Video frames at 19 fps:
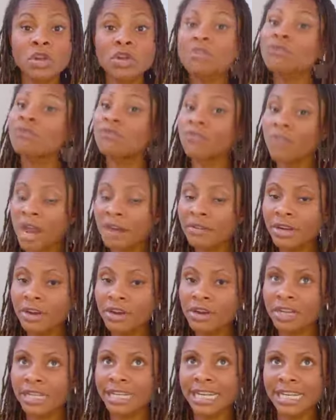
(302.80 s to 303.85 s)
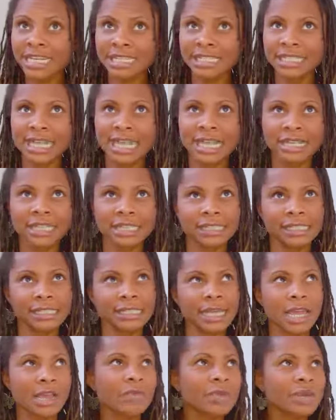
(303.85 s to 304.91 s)
very early in the date, let's
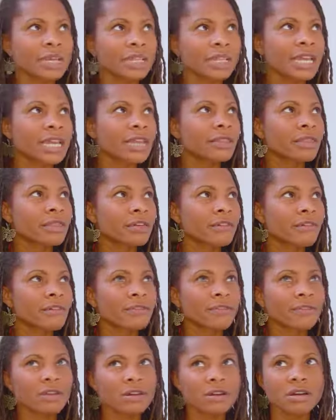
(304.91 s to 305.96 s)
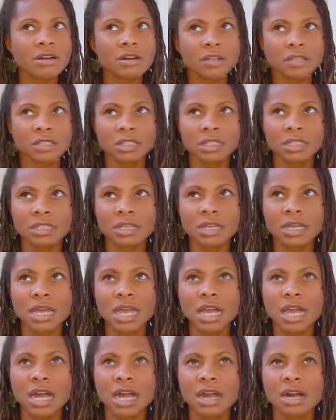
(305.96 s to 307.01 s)
say within the first,
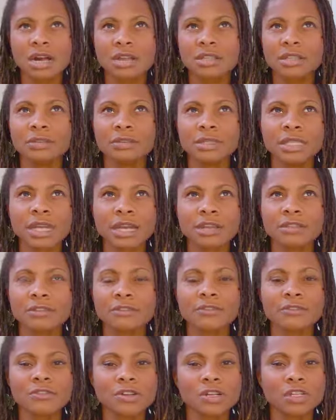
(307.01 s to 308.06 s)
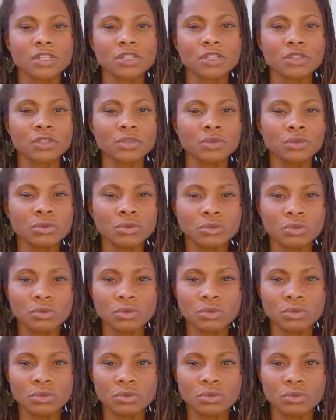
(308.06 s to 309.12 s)
it was like the first
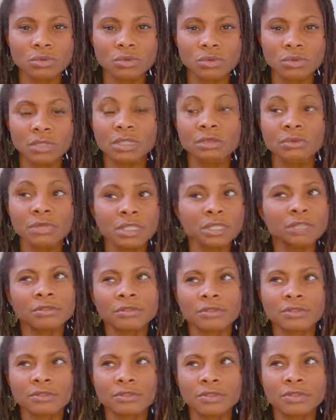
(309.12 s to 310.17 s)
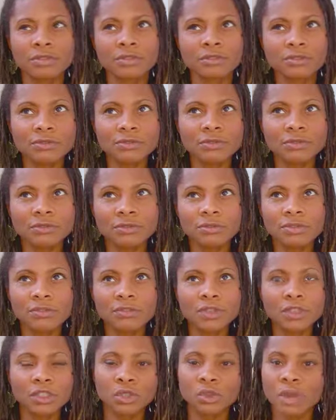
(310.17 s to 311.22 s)
two, it was the
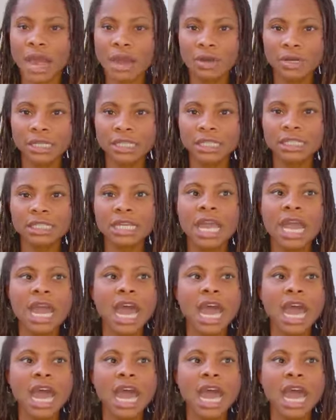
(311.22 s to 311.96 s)
first 2 hours,